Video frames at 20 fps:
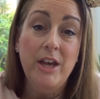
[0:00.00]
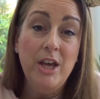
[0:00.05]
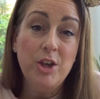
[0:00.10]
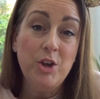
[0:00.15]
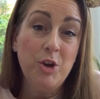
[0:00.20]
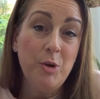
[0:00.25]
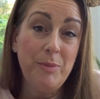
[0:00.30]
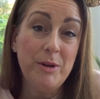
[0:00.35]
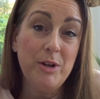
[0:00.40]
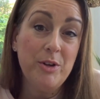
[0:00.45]

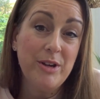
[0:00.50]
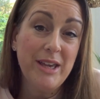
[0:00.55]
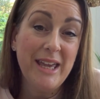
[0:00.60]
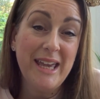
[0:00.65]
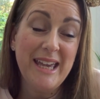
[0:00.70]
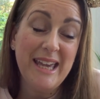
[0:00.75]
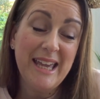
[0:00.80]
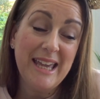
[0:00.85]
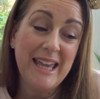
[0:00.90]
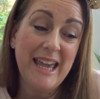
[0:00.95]
Could be
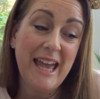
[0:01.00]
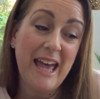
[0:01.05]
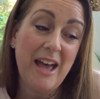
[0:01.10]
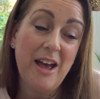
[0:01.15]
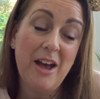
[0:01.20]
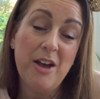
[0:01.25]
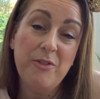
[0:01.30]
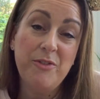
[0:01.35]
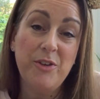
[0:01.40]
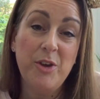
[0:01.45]
lucky and get
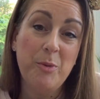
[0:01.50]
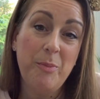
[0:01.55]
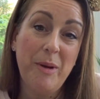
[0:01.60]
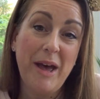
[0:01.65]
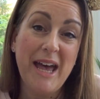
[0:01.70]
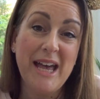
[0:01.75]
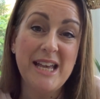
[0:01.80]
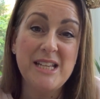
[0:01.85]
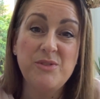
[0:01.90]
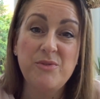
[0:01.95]
a few
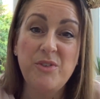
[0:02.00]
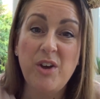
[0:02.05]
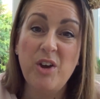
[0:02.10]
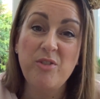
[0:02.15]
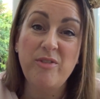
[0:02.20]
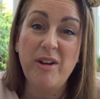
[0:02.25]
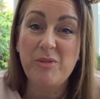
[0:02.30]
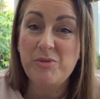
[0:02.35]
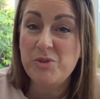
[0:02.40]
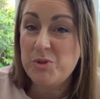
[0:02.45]
pairs for
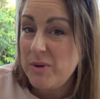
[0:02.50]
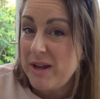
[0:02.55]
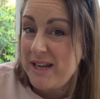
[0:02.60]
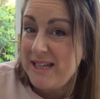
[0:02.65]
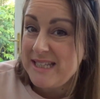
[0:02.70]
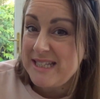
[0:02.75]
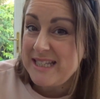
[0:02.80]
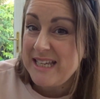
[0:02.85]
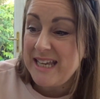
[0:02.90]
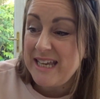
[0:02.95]
around
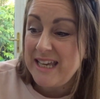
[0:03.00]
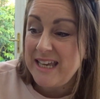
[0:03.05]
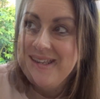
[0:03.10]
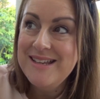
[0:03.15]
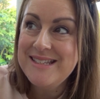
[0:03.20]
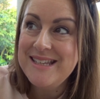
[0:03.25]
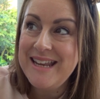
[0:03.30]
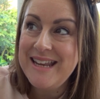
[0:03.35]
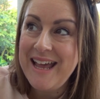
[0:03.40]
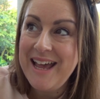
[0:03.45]
20.
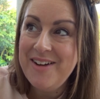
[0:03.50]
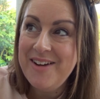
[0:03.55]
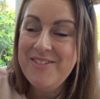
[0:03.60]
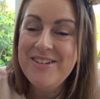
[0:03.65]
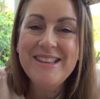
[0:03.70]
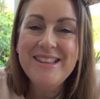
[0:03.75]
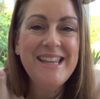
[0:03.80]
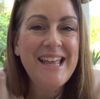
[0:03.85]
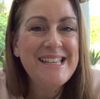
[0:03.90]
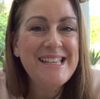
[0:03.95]
So now
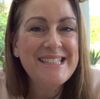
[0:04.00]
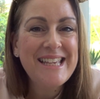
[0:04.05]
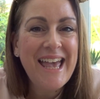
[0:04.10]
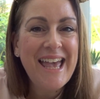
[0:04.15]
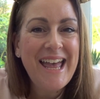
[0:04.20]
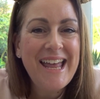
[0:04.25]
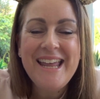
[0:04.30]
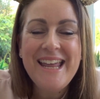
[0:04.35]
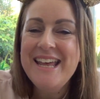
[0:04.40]
let's get